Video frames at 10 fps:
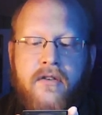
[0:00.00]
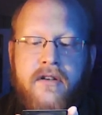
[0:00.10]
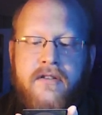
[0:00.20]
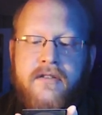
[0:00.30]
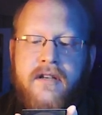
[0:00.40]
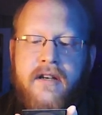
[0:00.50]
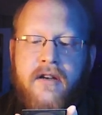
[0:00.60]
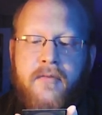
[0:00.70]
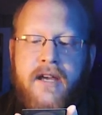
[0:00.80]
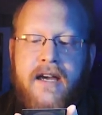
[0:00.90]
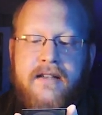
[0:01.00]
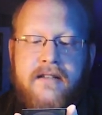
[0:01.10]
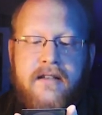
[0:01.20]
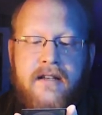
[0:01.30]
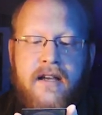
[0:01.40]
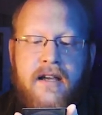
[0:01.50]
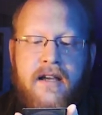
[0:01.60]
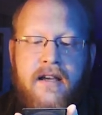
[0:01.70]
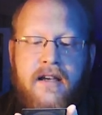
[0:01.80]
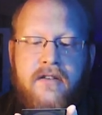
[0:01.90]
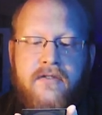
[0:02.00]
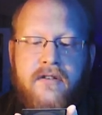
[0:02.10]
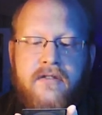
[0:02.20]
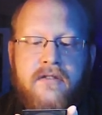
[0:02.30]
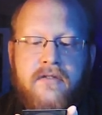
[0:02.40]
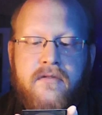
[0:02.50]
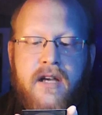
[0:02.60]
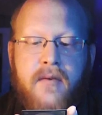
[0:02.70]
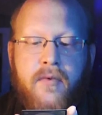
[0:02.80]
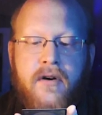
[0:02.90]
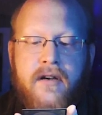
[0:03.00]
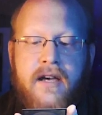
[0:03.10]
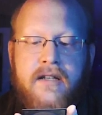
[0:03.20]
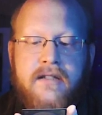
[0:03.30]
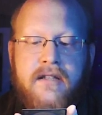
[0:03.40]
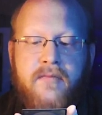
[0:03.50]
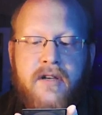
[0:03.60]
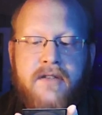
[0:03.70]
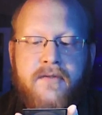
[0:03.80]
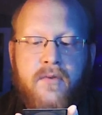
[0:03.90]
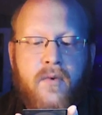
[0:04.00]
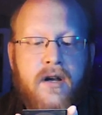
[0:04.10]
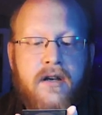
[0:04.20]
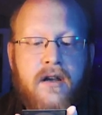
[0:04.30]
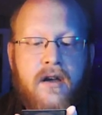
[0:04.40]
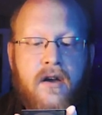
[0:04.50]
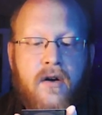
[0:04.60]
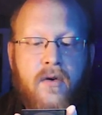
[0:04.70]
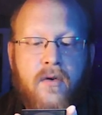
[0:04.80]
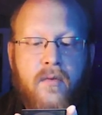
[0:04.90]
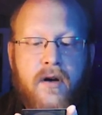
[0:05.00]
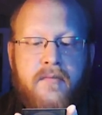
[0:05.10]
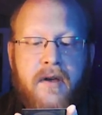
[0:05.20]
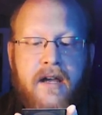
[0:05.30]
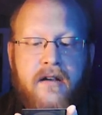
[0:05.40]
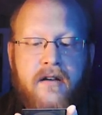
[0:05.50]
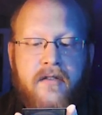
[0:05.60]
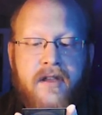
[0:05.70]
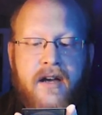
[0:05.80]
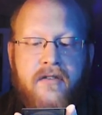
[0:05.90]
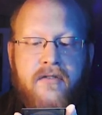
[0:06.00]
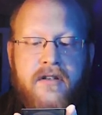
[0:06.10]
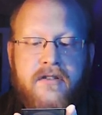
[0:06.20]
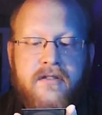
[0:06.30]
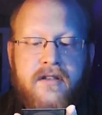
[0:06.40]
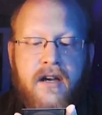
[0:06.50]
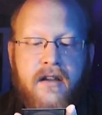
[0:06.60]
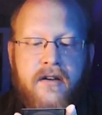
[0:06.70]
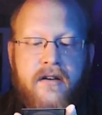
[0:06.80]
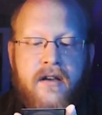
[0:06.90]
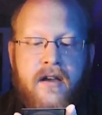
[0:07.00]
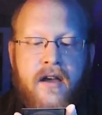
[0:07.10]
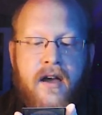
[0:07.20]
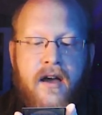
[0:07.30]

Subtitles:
Your creatures can help cast it. Each creature you tap while casting it pays for 1 or 1 mana of that creature's color.